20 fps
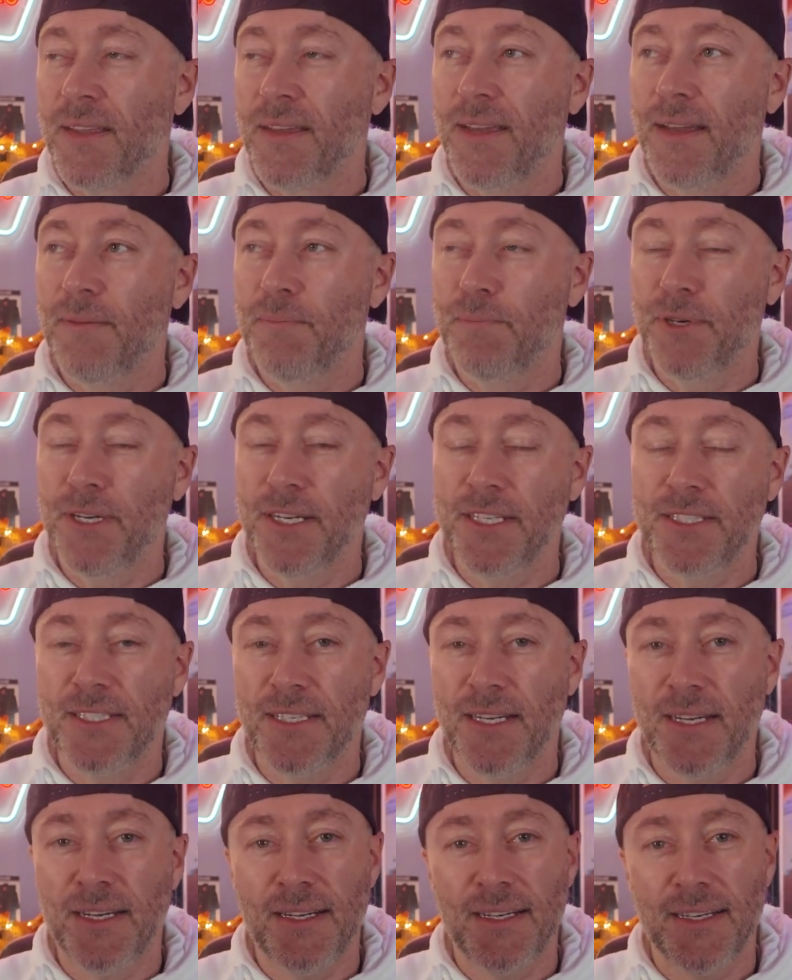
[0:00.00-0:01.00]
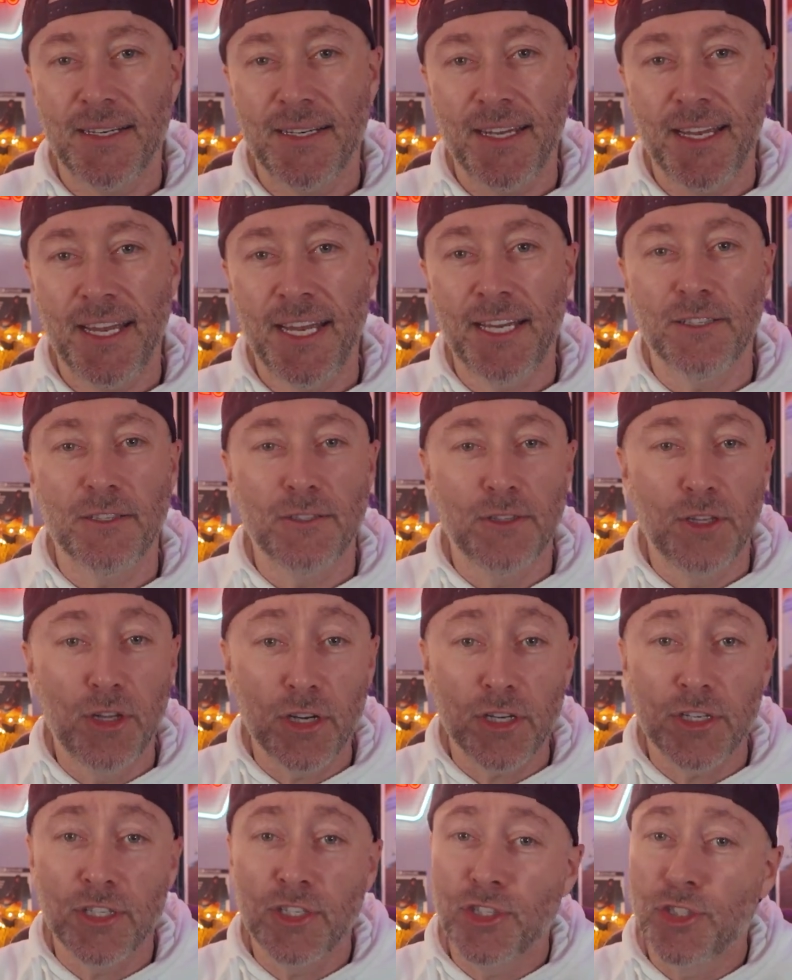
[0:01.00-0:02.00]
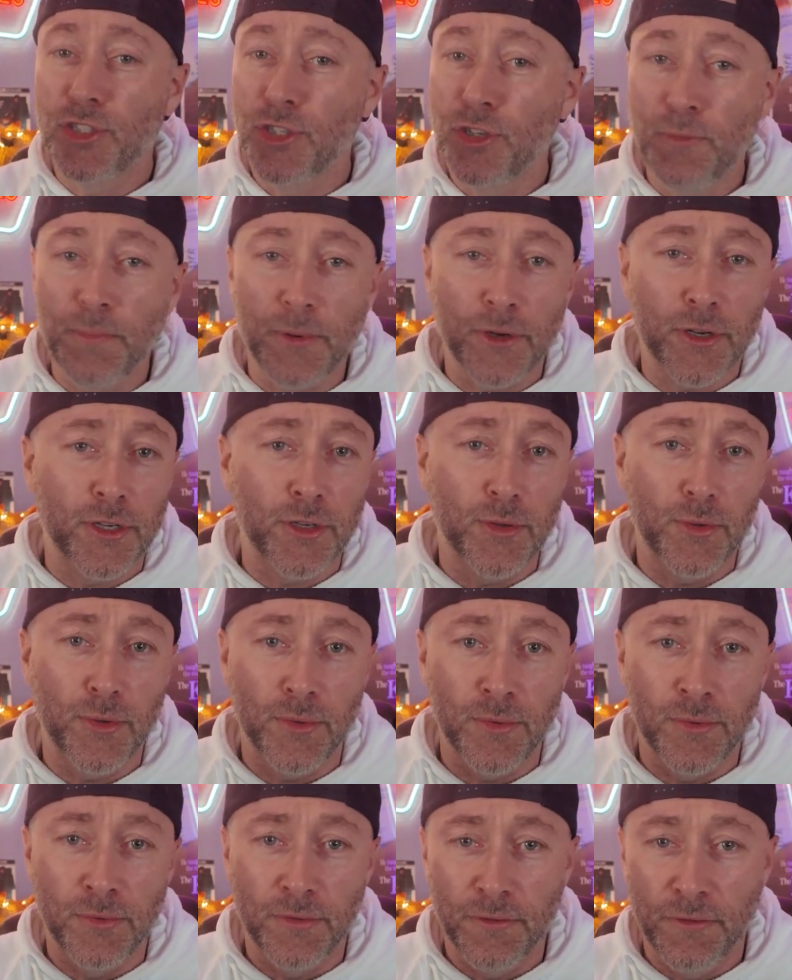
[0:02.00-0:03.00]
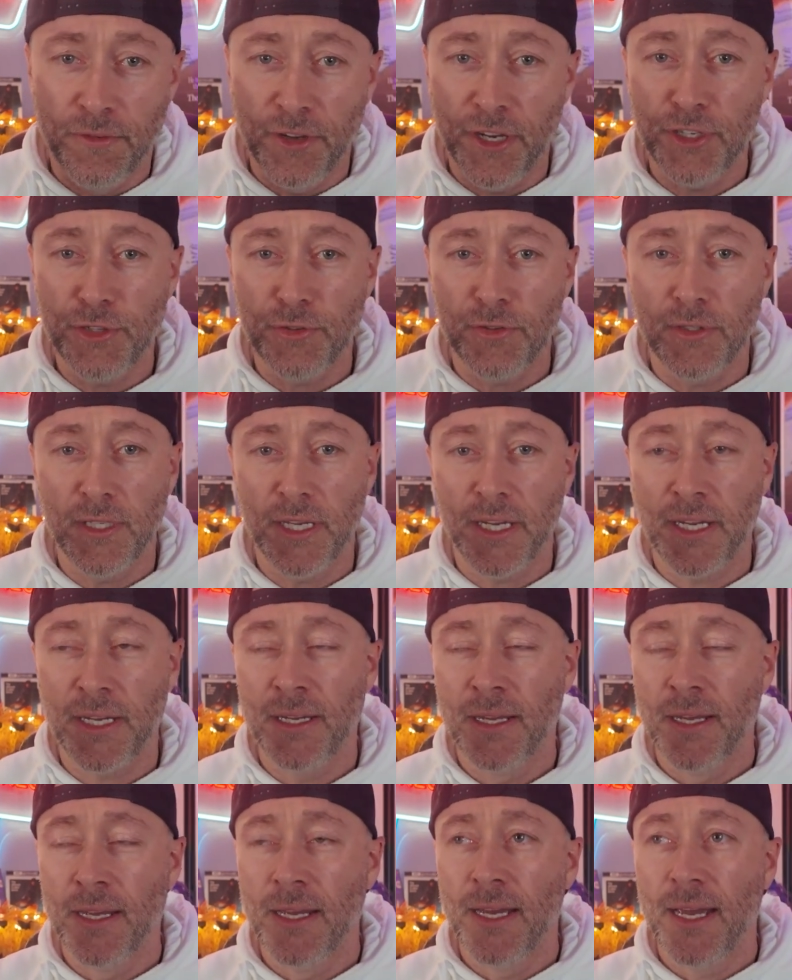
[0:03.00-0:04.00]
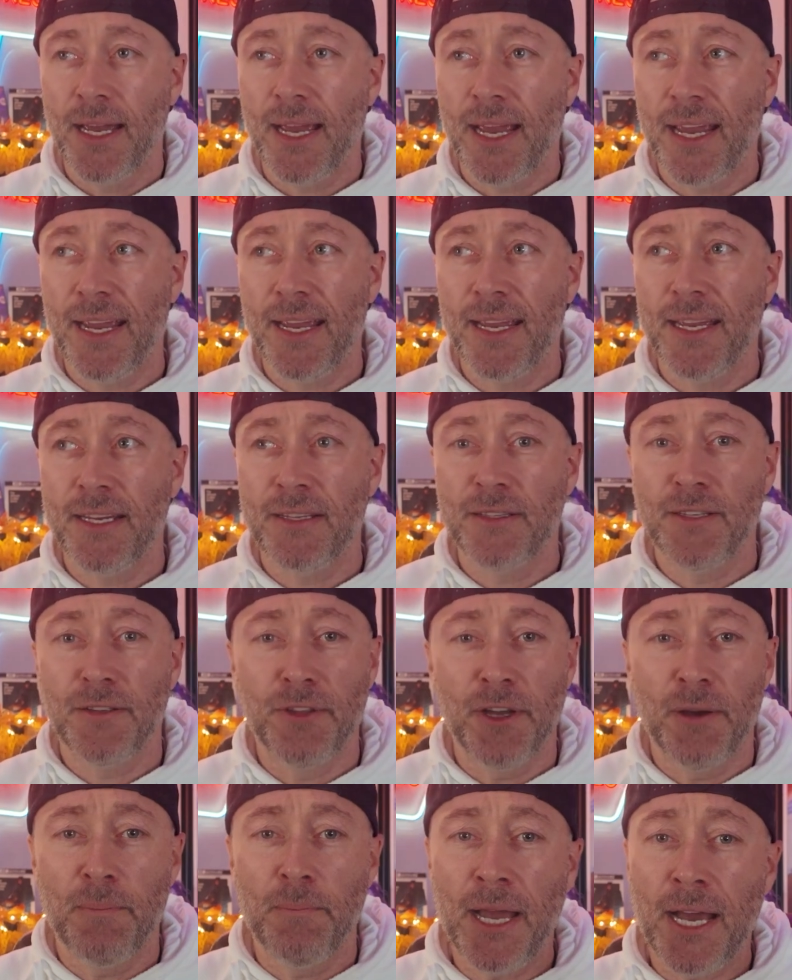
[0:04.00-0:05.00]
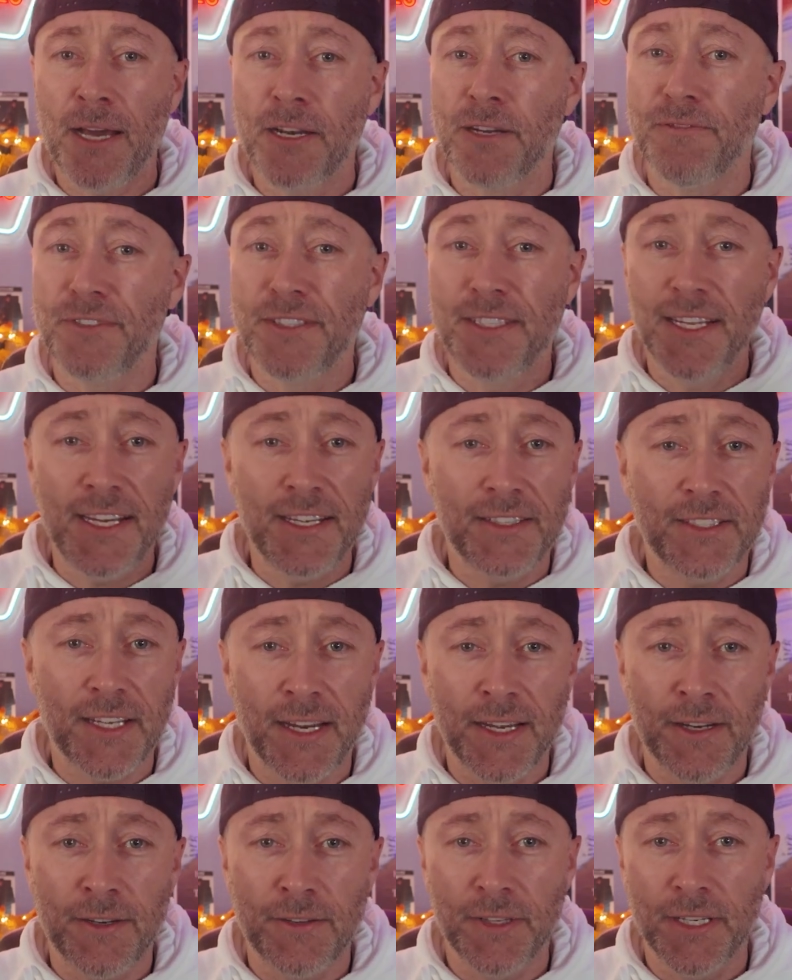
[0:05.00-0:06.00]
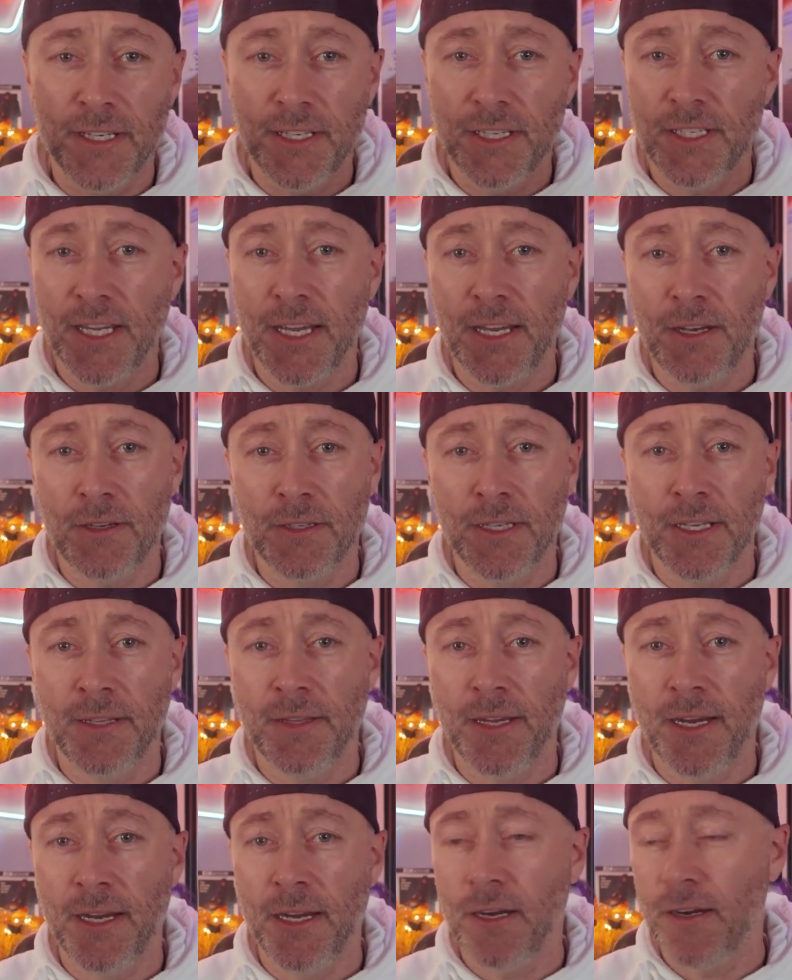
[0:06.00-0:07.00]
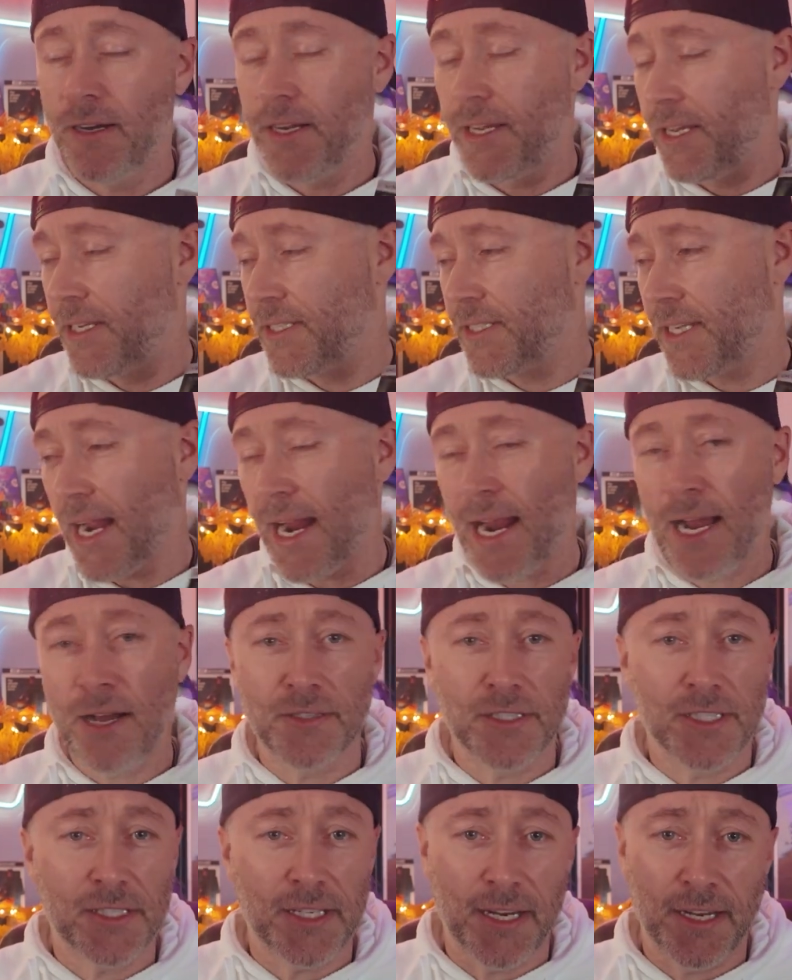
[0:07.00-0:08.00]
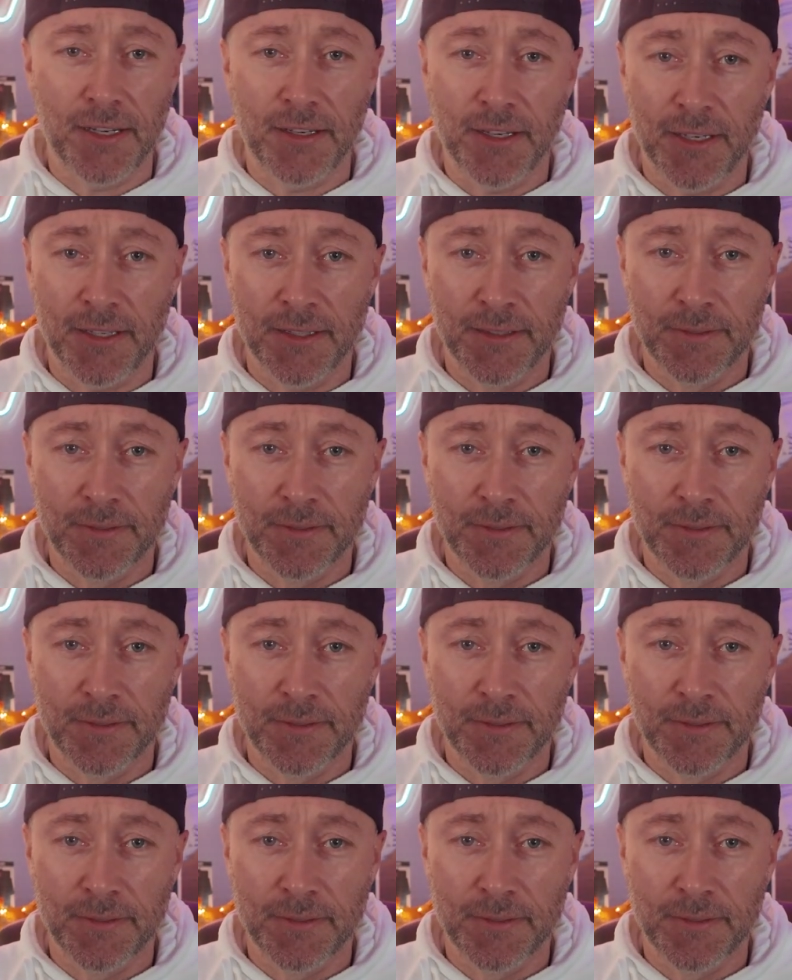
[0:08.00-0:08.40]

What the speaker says: But it looks super cool visually, and the amount of detail that is held in there is outstanding.